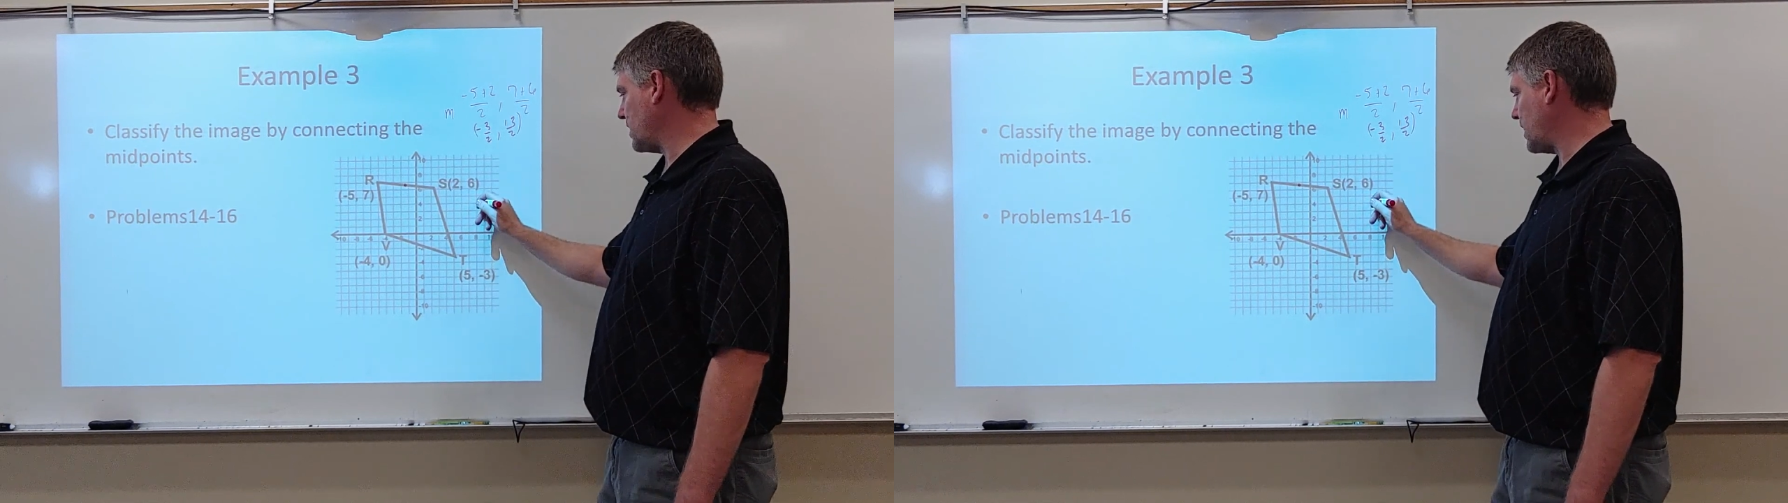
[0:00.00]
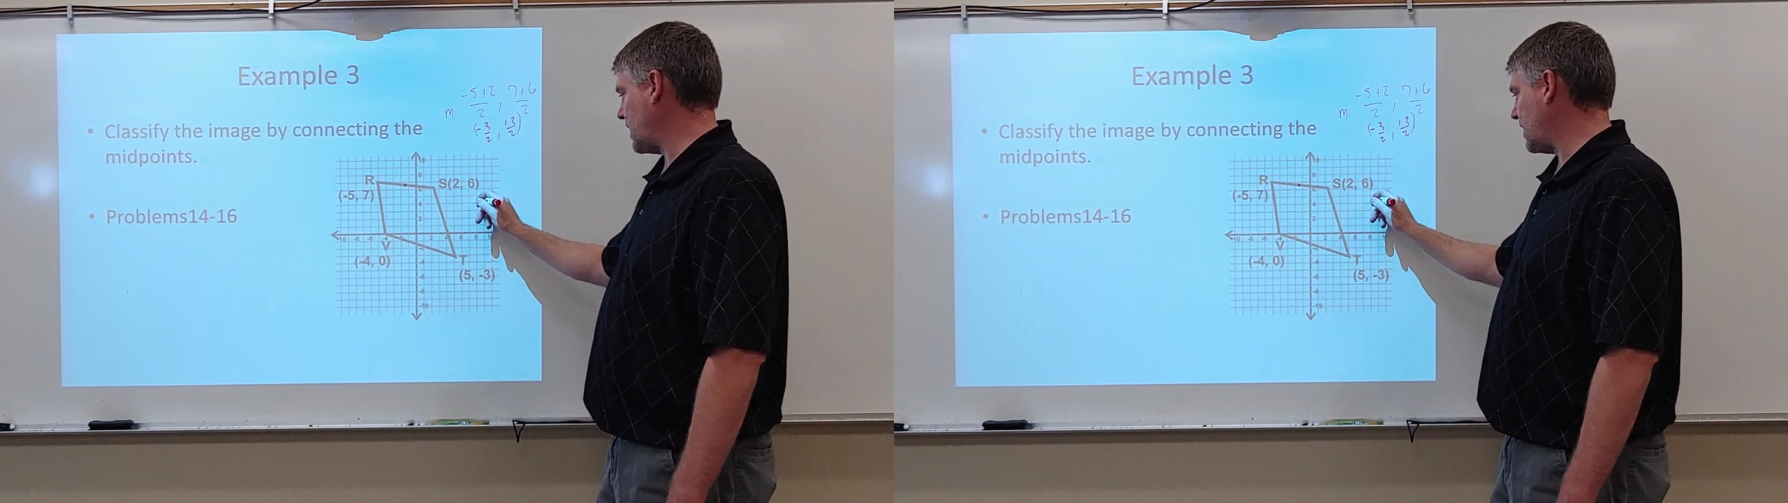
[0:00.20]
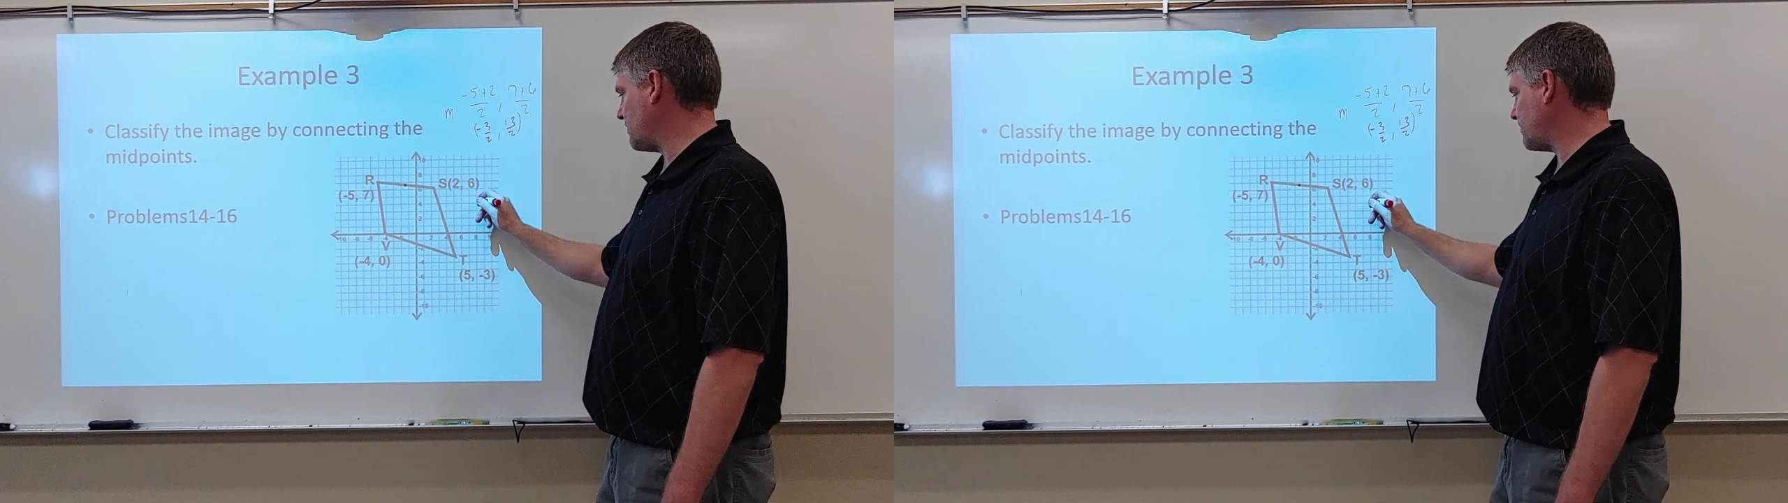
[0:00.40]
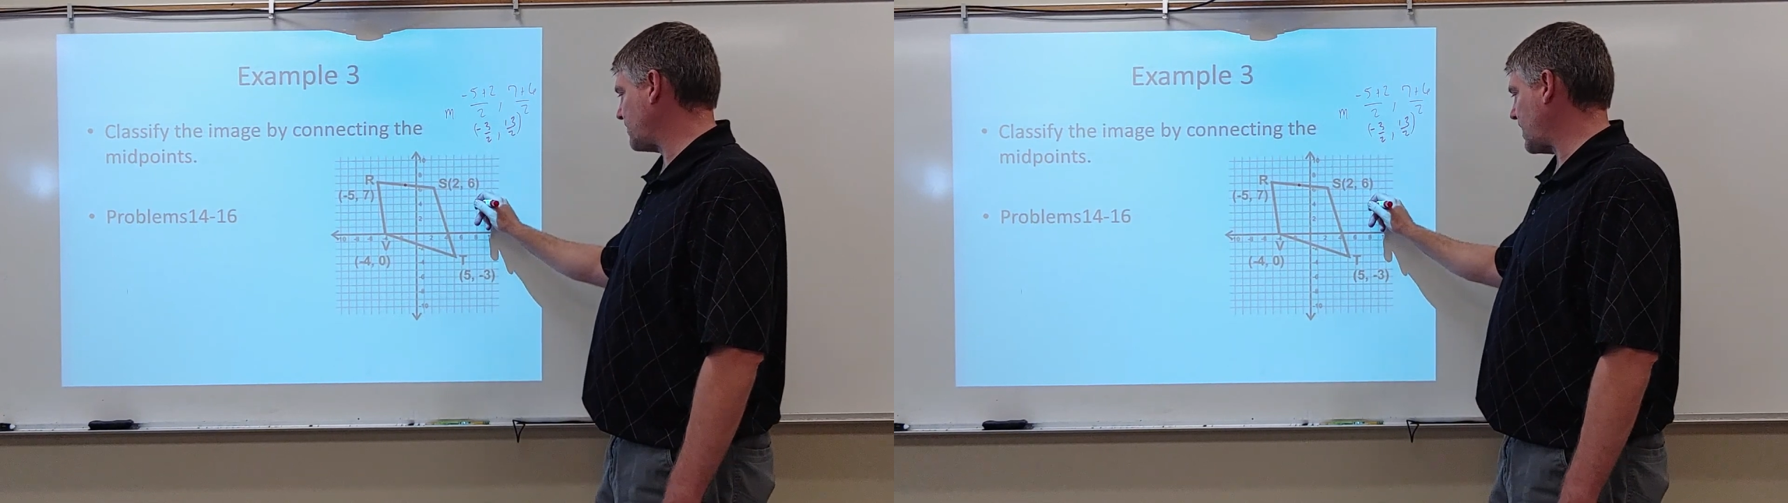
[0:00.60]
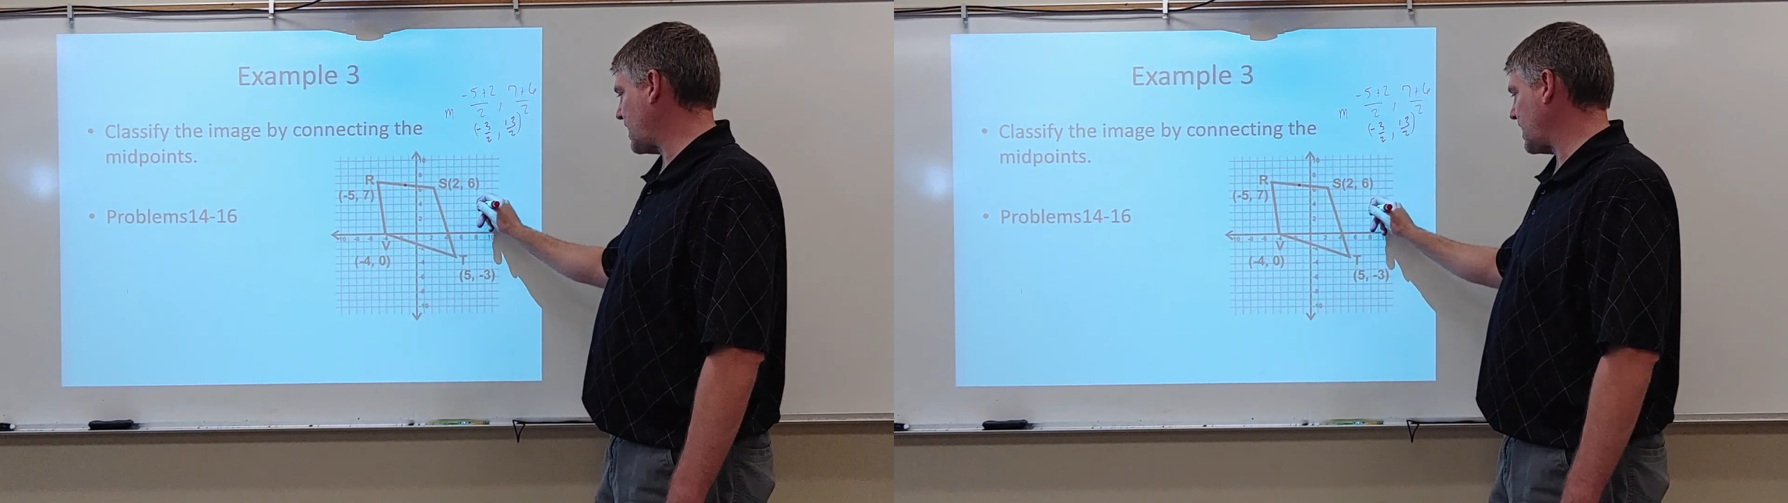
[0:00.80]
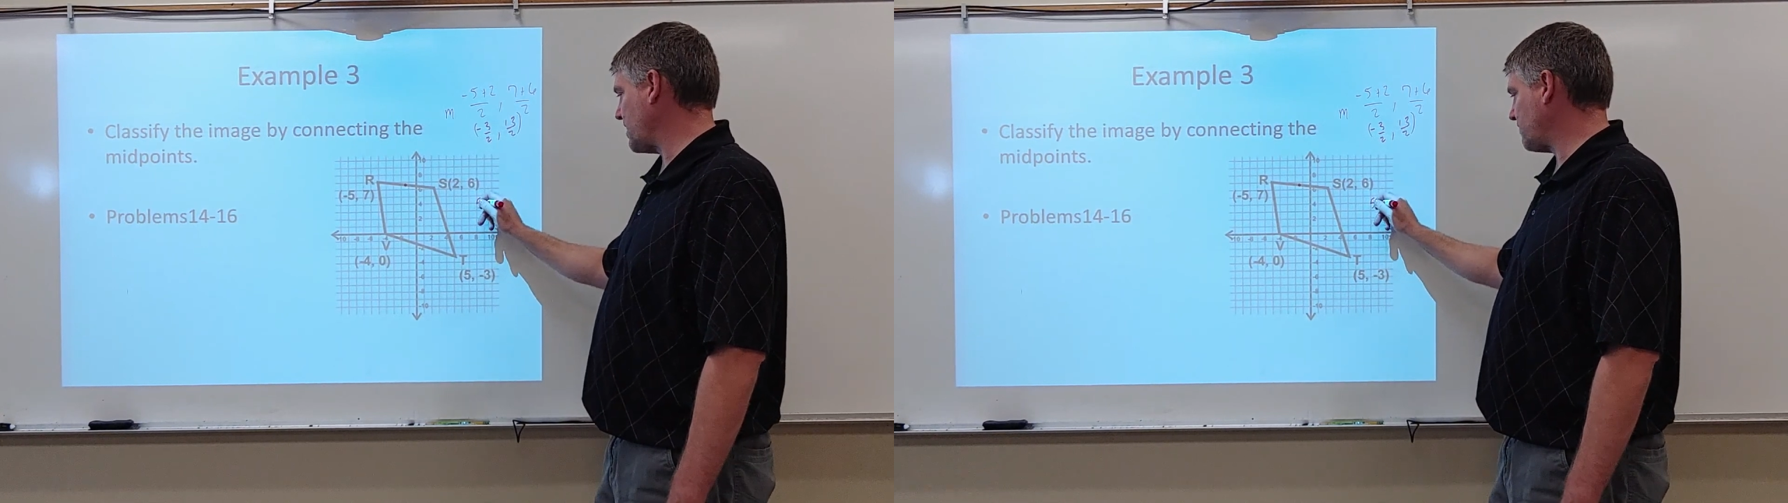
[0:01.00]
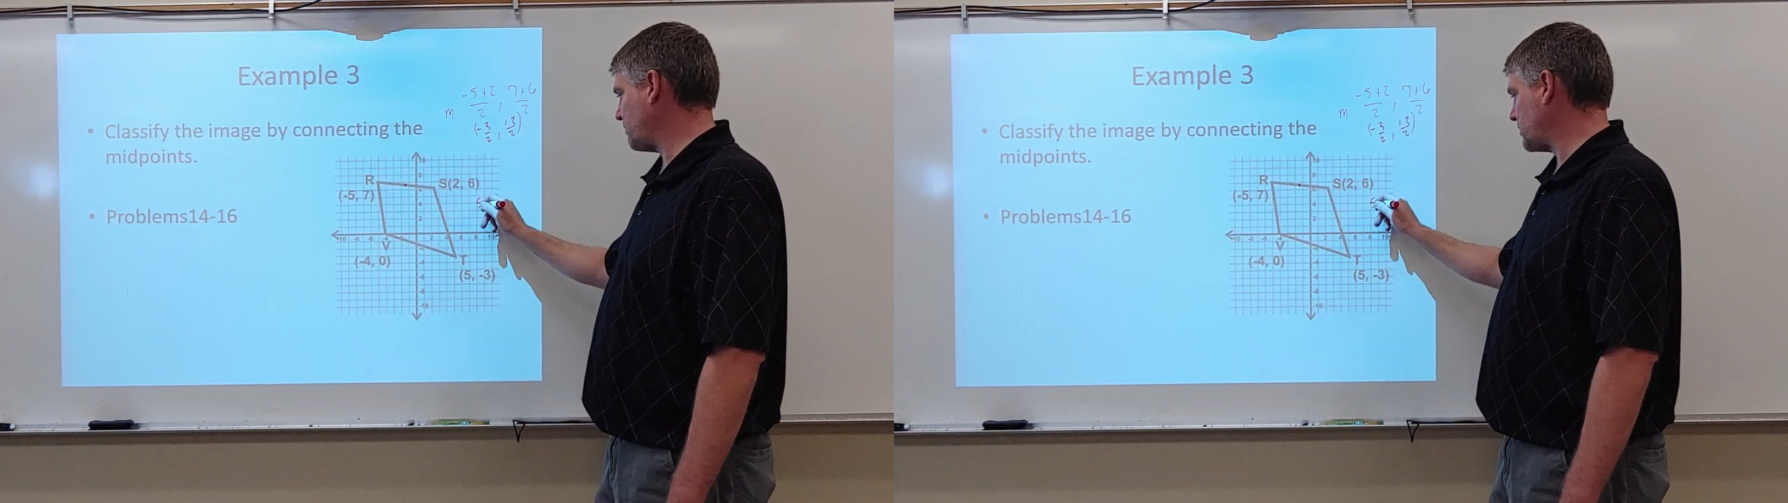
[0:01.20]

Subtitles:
5